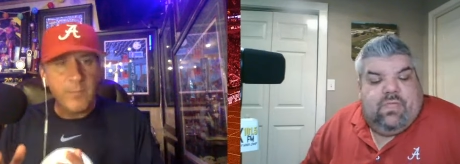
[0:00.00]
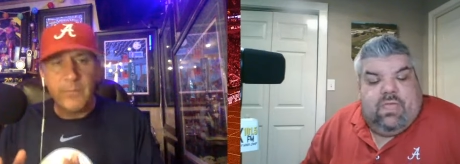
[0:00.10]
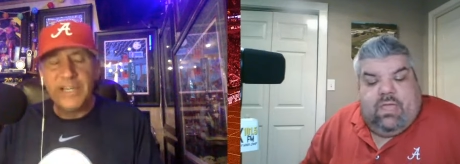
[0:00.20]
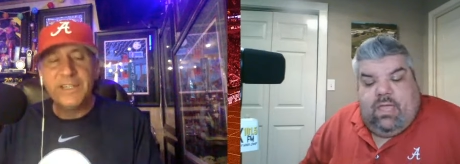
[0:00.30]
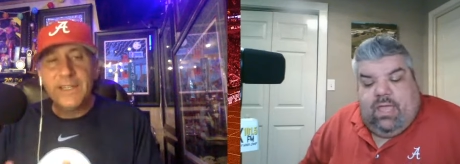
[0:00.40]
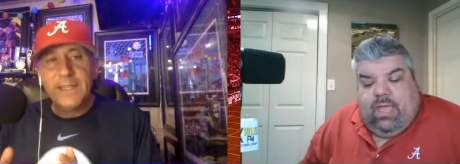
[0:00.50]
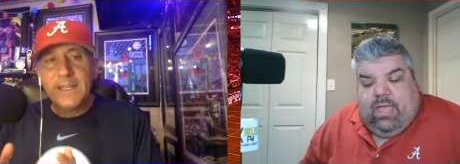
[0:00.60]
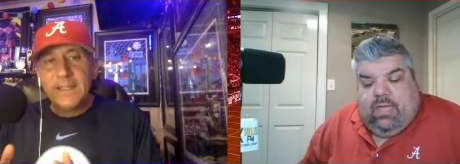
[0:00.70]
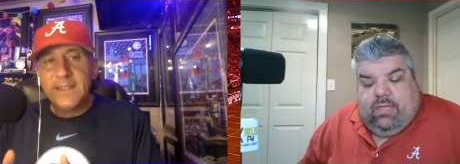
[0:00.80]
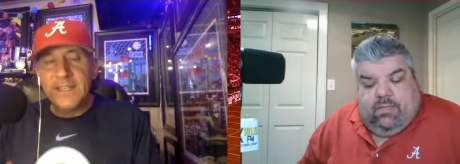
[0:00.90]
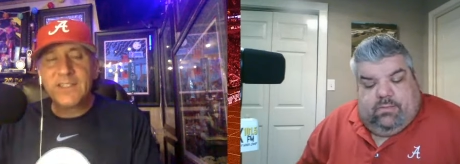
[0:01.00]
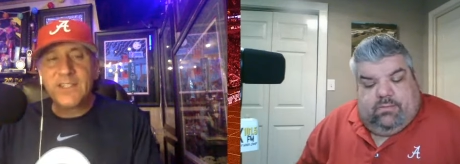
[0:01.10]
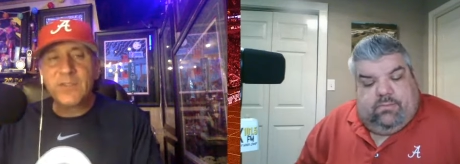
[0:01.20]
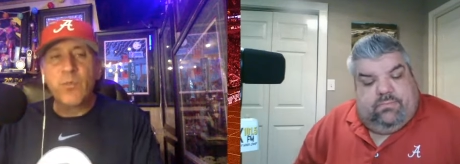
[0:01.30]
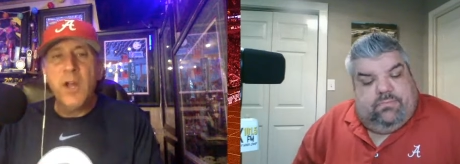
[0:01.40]
Speaker 1: But this
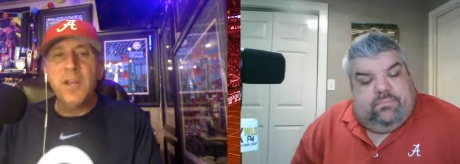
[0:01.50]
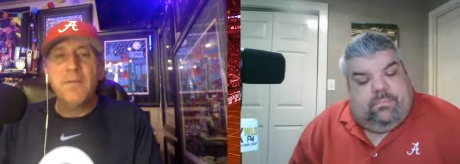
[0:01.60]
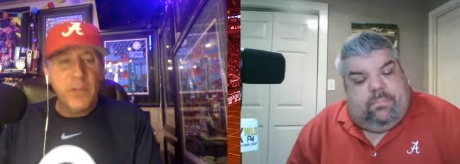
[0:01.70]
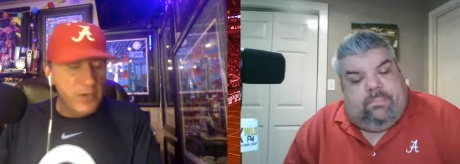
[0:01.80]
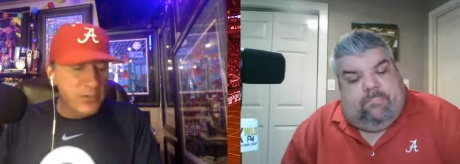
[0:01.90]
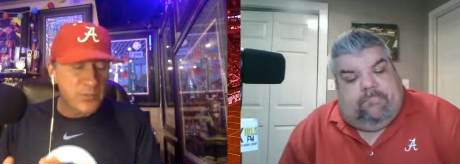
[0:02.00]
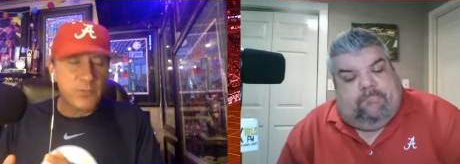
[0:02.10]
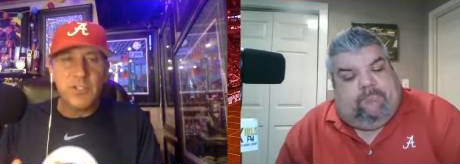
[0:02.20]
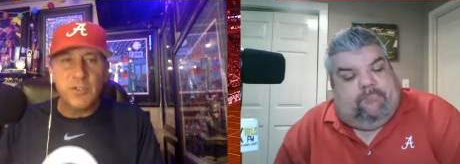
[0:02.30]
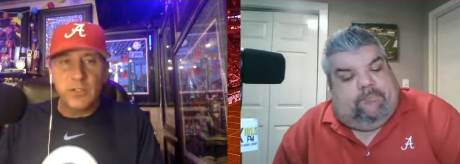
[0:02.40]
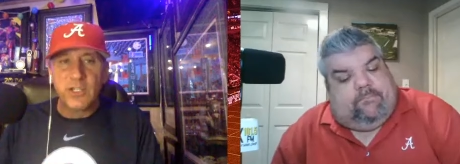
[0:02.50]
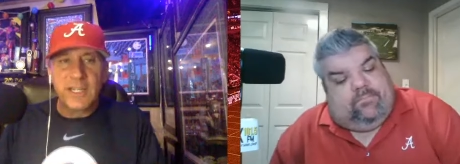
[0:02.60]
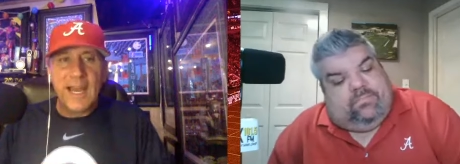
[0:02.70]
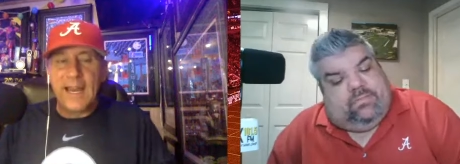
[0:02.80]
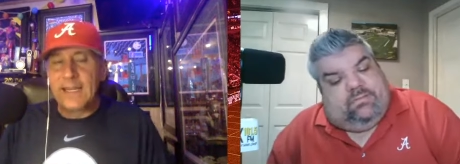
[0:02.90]
is one of those where you look
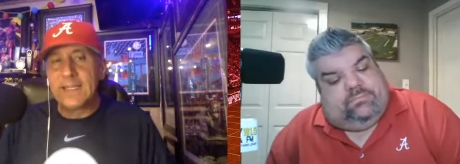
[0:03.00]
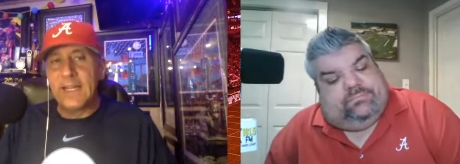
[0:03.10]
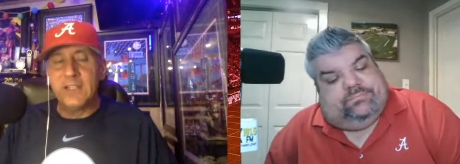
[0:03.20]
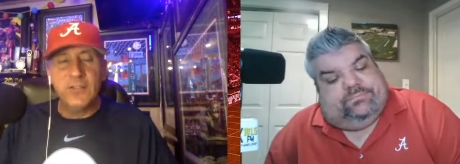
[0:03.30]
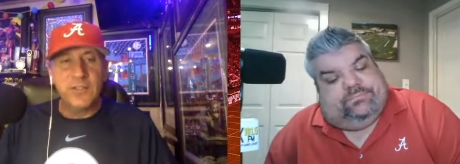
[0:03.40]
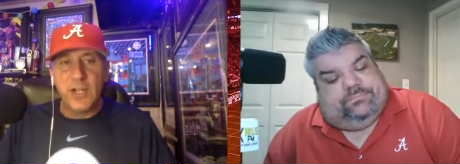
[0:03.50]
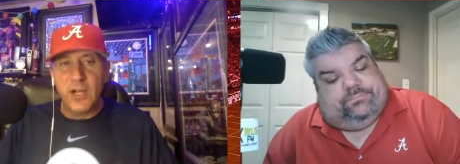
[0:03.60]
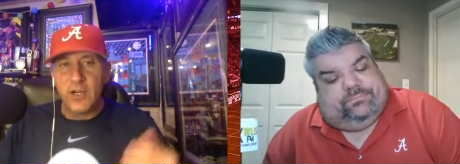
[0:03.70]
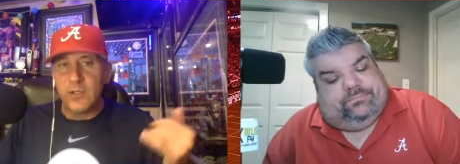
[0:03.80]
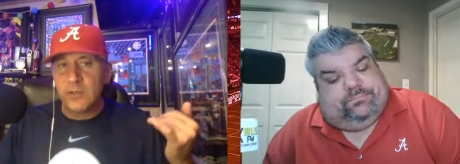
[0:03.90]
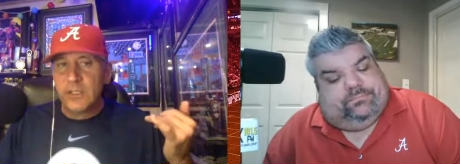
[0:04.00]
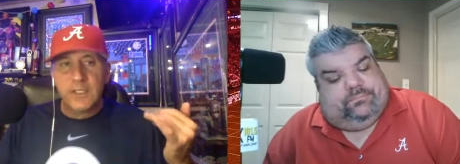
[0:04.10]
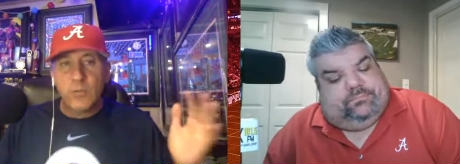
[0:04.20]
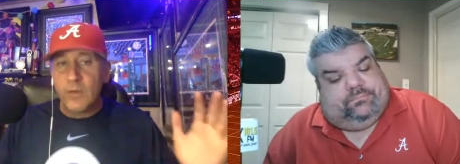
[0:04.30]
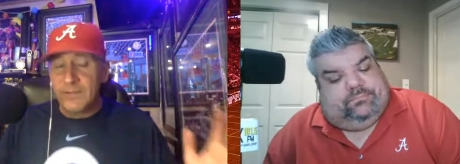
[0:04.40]
at it and you go,
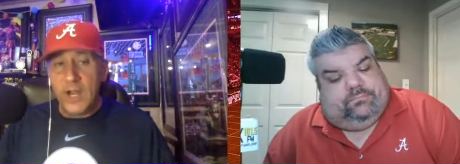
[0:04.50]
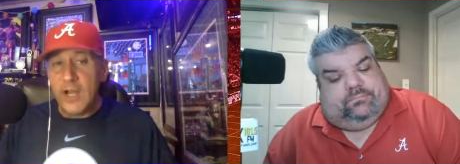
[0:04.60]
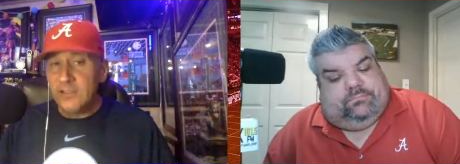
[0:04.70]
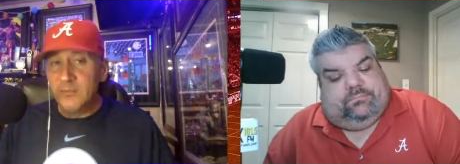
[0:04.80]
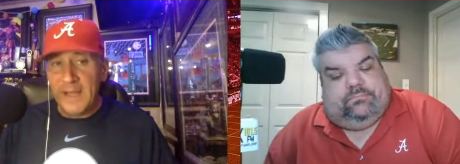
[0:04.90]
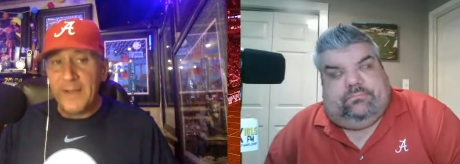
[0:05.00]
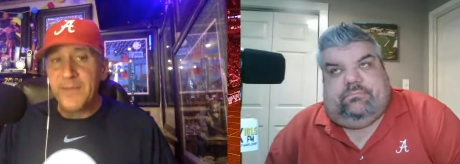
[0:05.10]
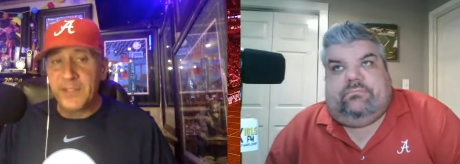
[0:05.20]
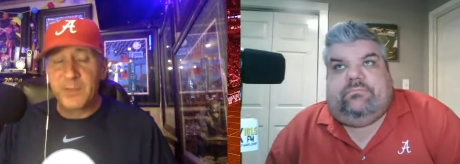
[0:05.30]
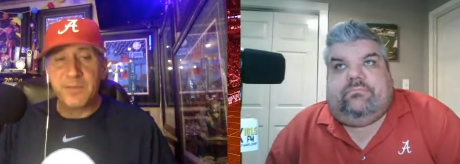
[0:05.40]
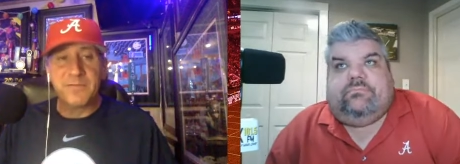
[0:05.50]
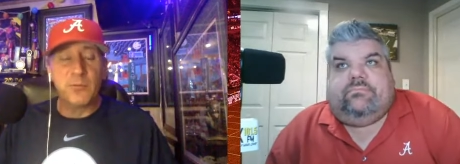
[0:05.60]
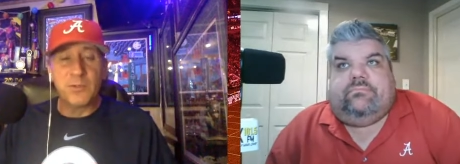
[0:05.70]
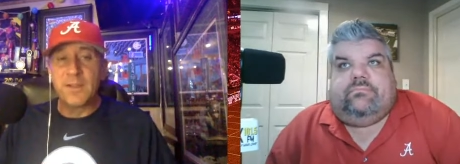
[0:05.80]
we've talked about this before.